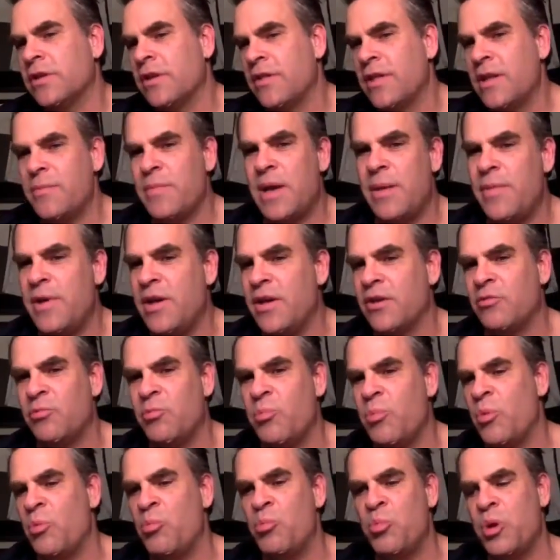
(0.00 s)
I think maybe it
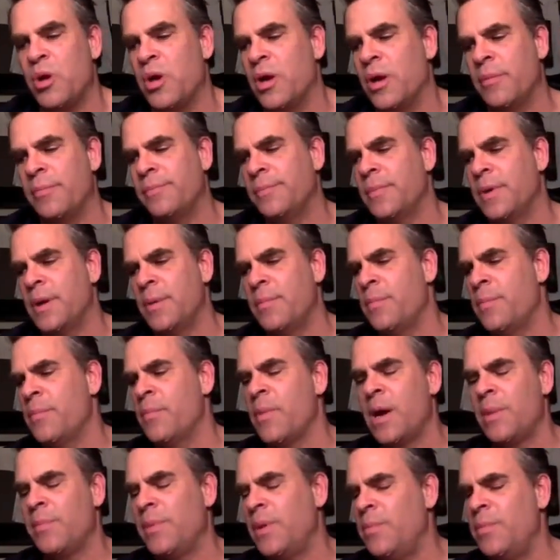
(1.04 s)

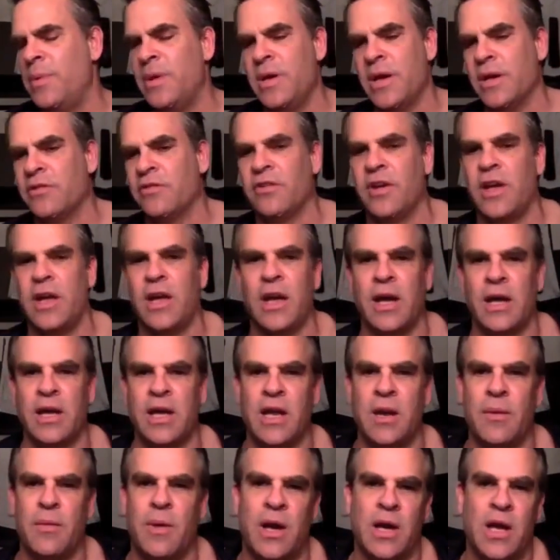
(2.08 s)
might be BSA. I
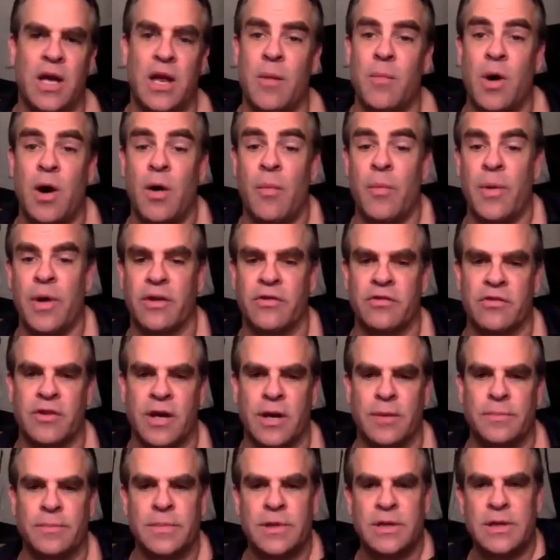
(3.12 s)
get them all mixed
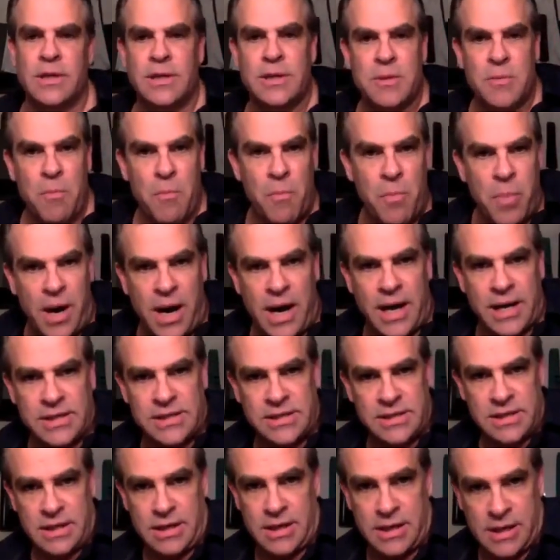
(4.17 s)
up,
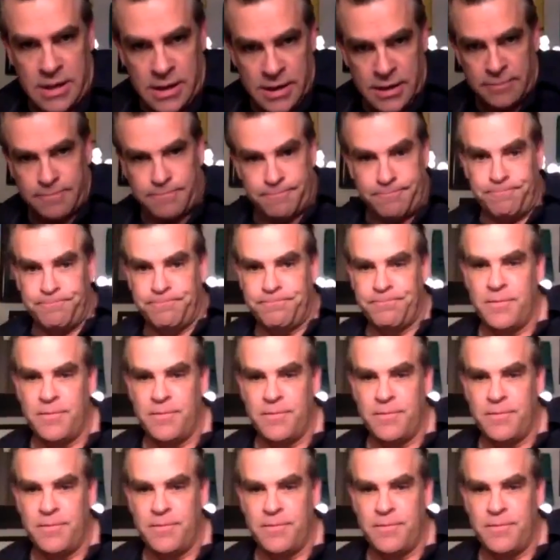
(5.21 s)
but I'm